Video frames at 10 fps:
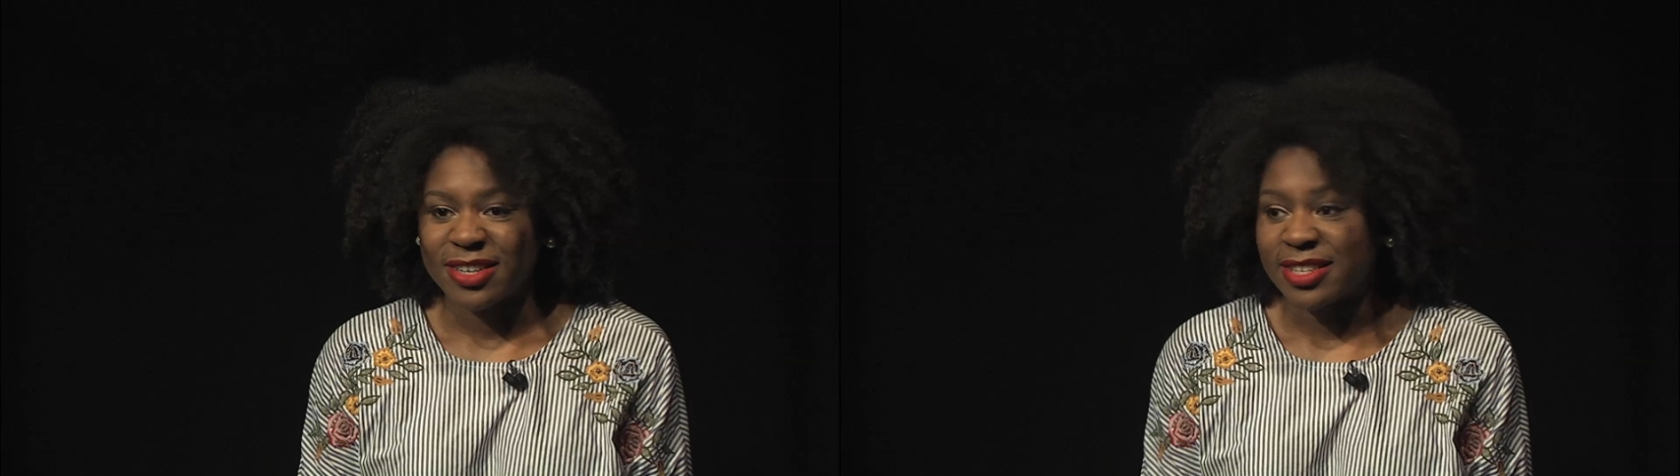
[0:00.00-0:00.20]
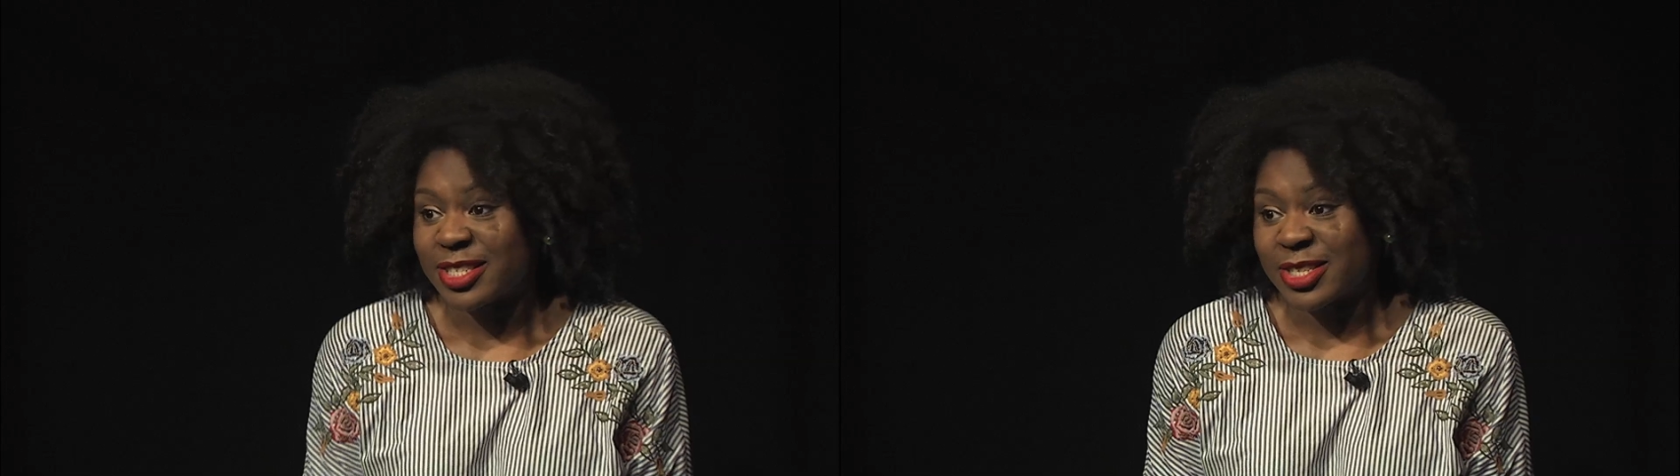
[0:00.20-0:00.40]

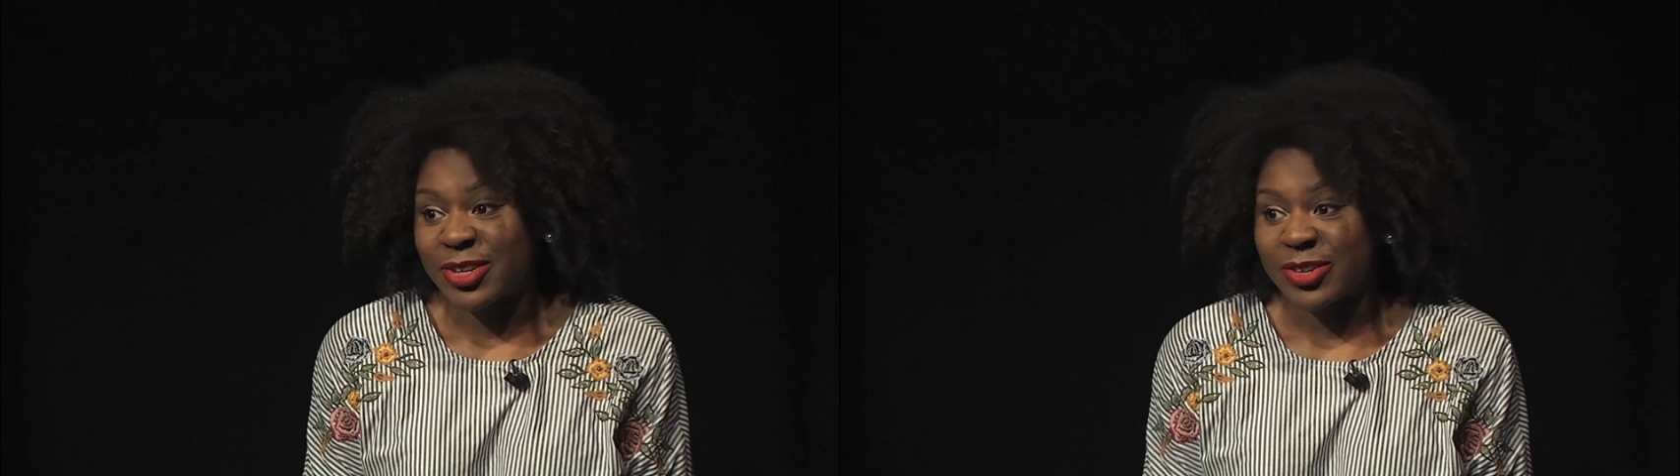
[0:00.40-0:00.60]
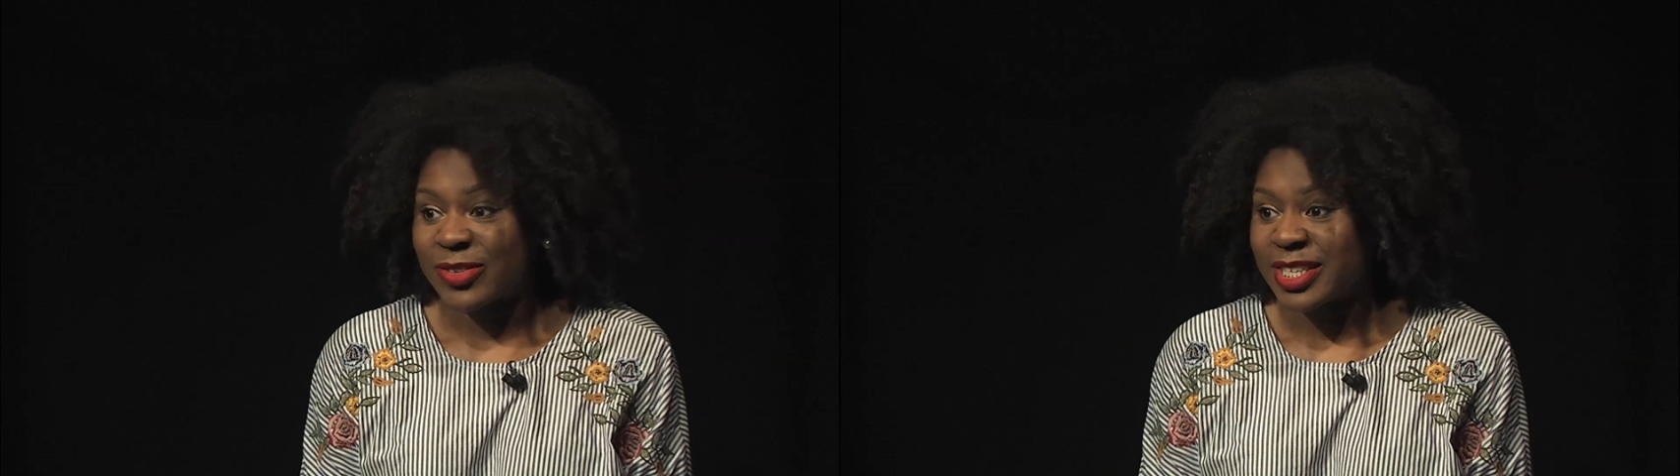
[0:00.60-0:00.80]
And
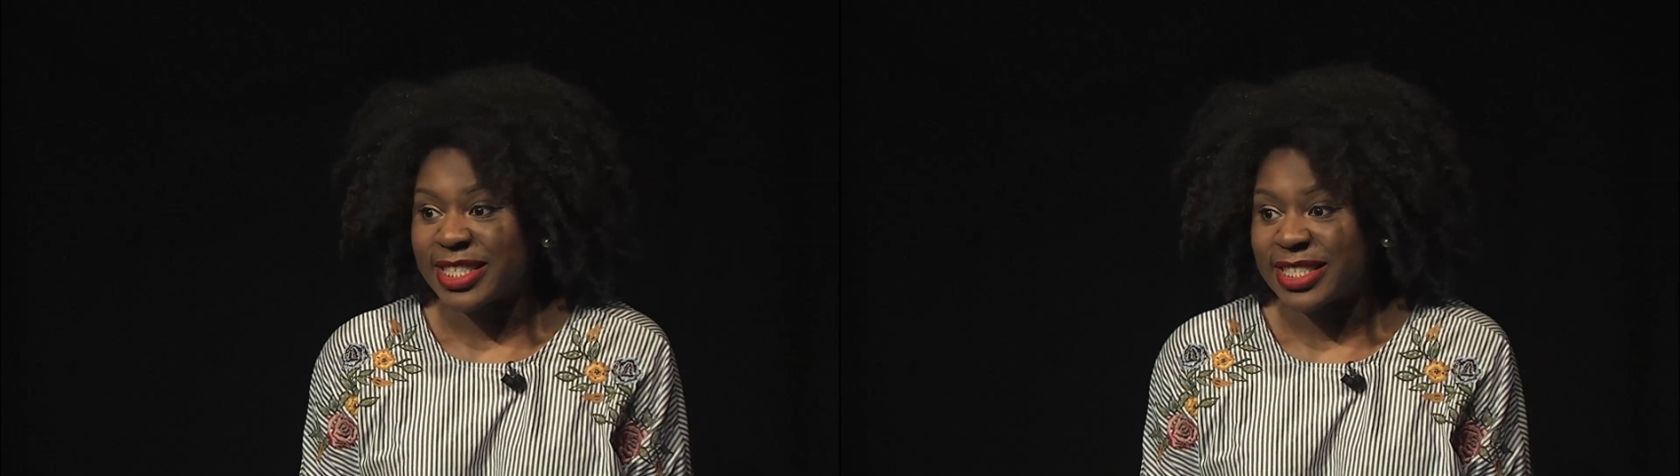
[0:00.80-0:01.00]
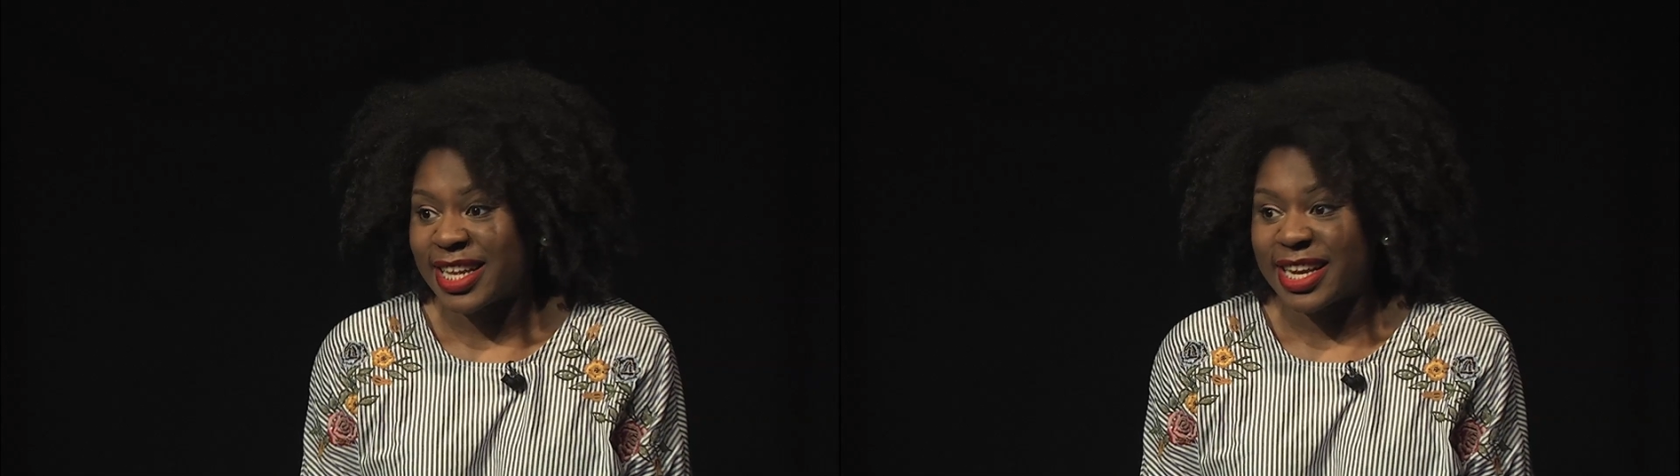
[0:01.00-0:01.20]
so we
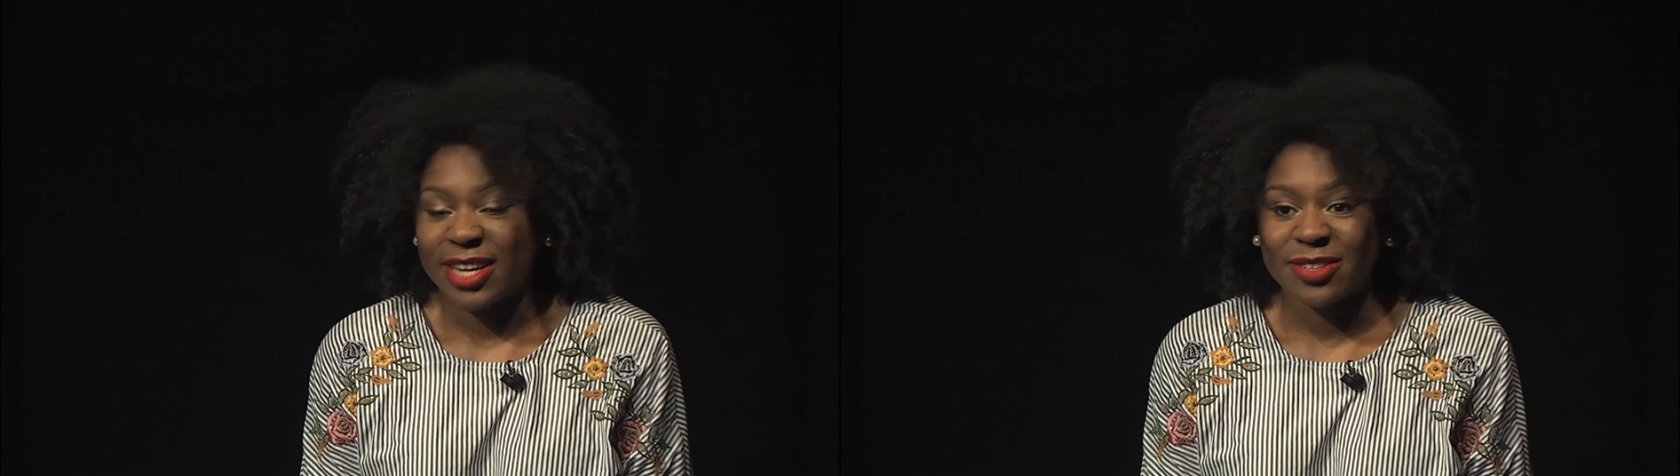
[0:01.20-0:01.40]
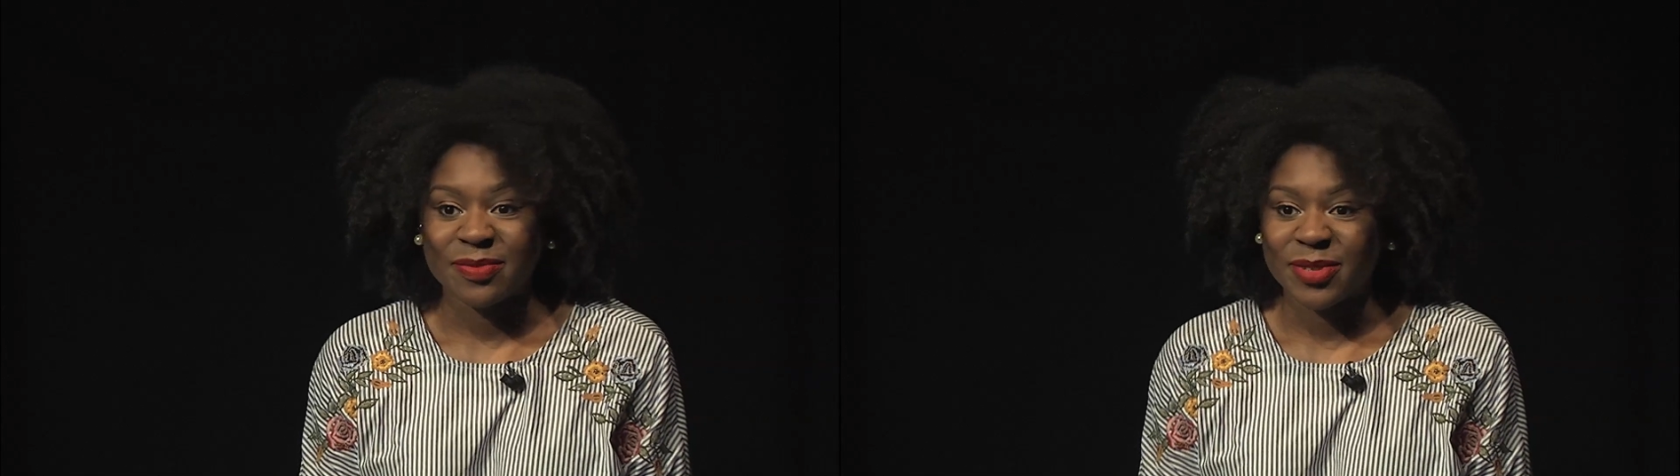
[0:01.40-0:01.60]
stayed
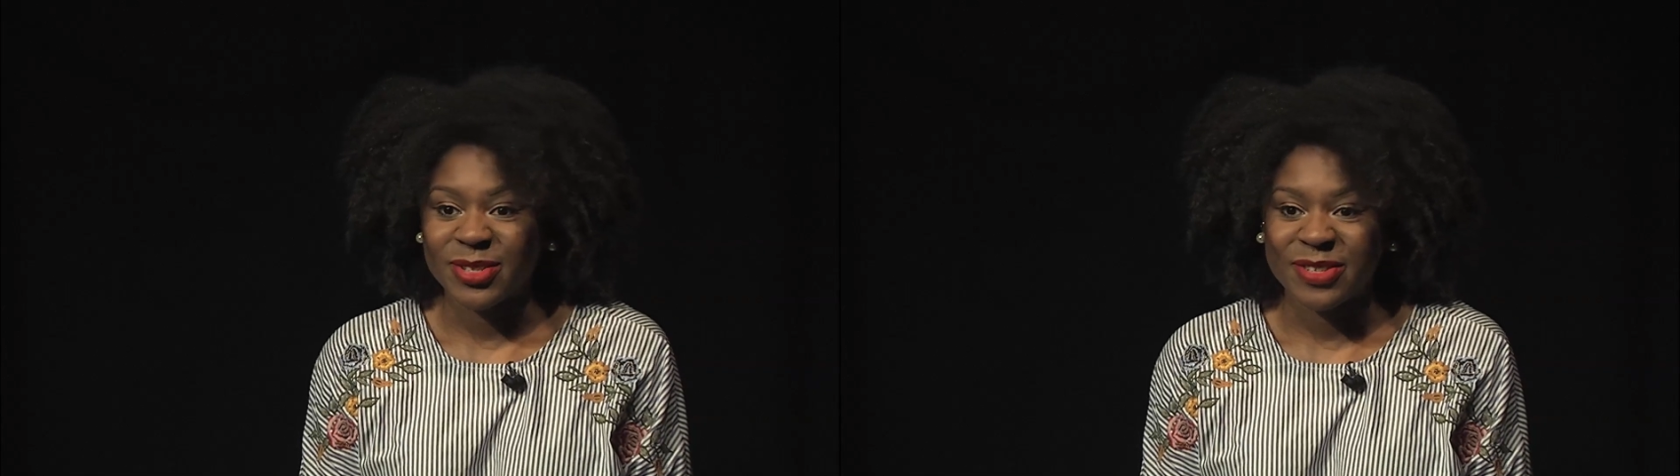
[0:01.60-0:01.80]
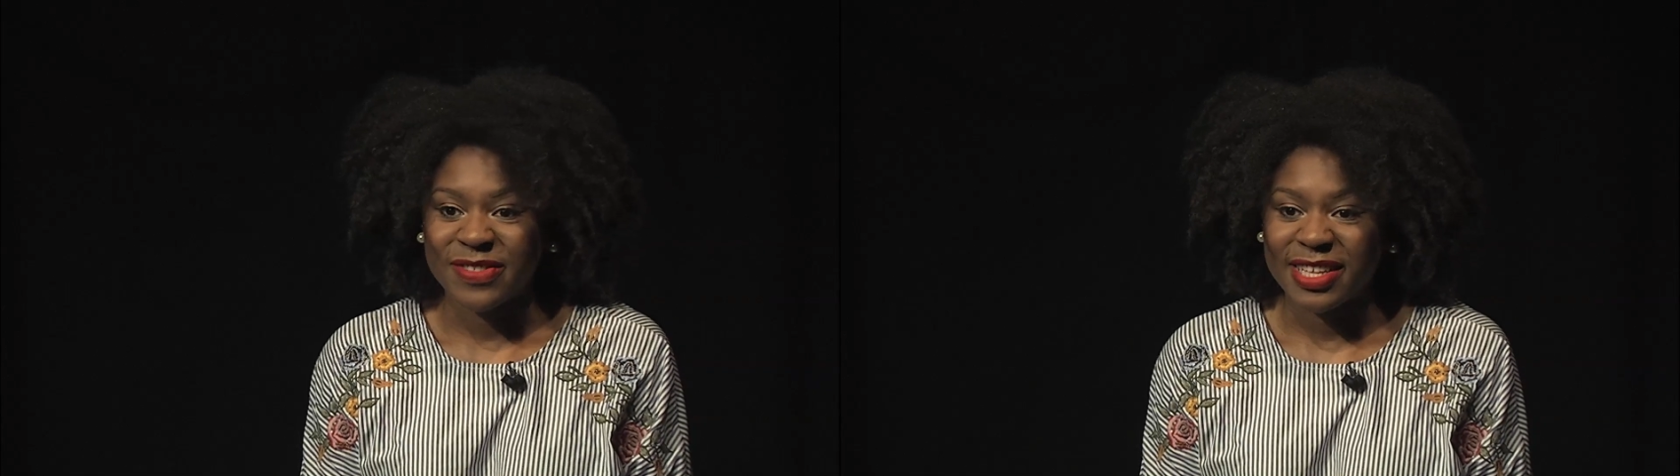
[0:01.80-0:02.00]
out
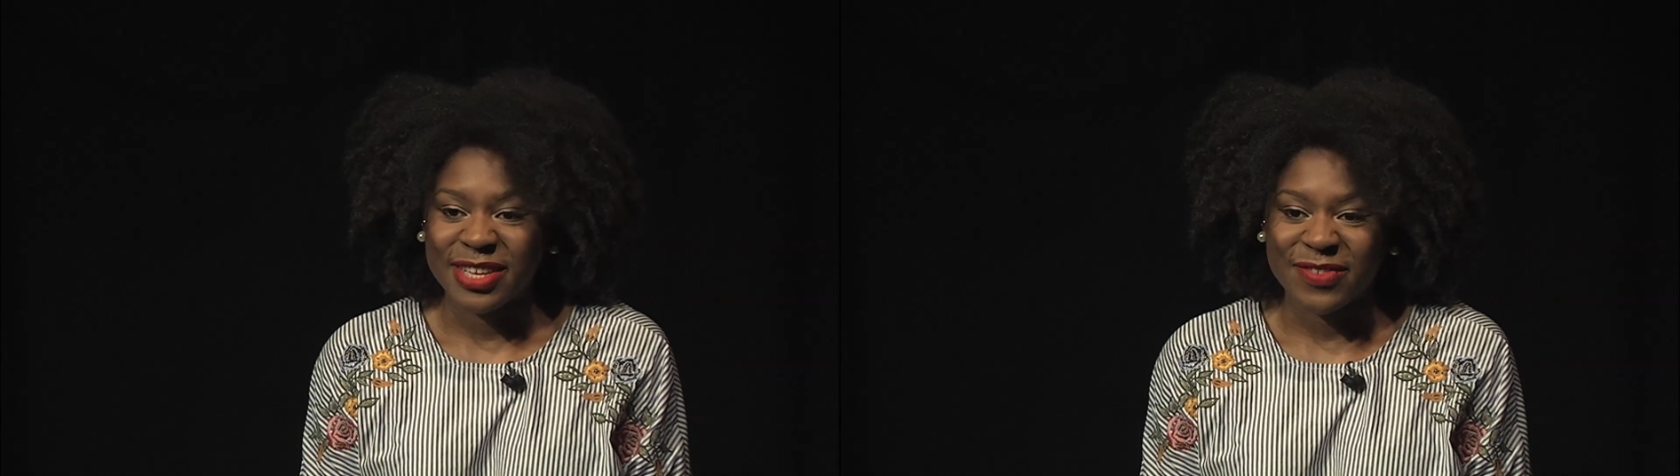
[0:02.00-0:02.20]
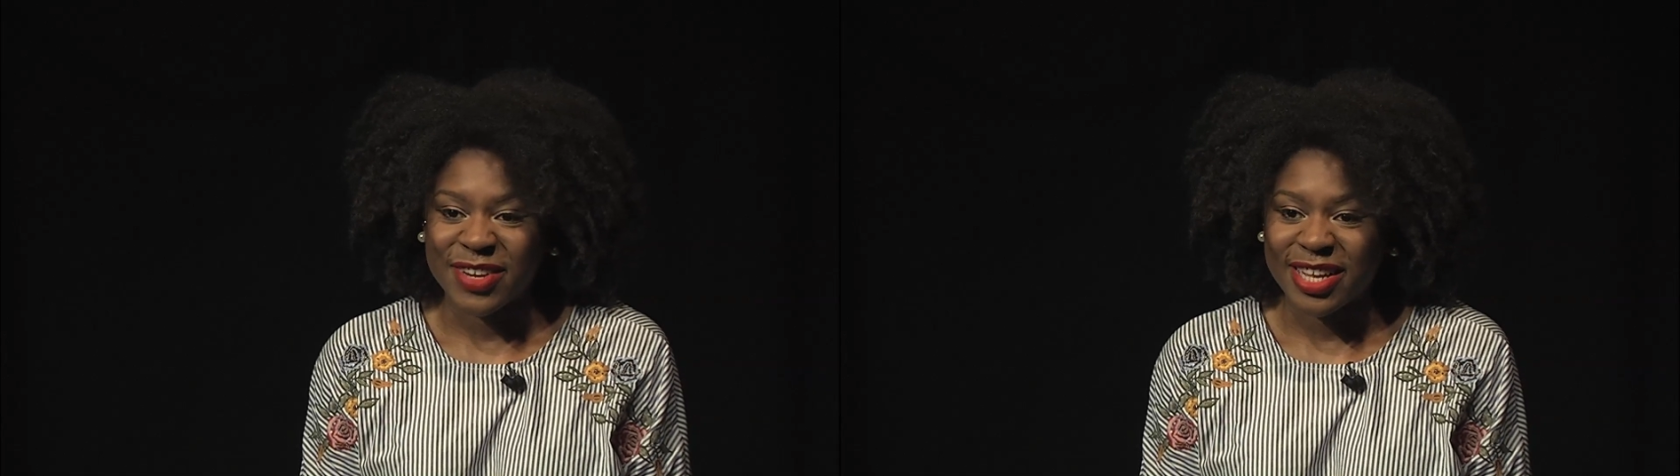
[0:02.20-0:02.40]
most of the
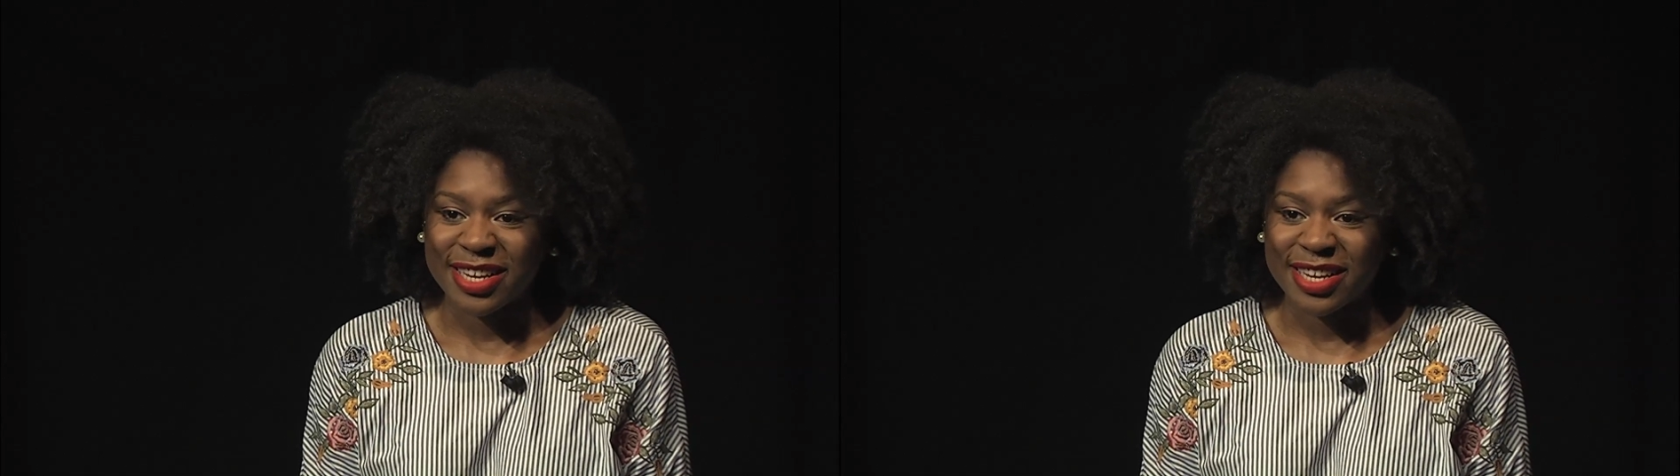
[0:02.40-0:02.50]
evening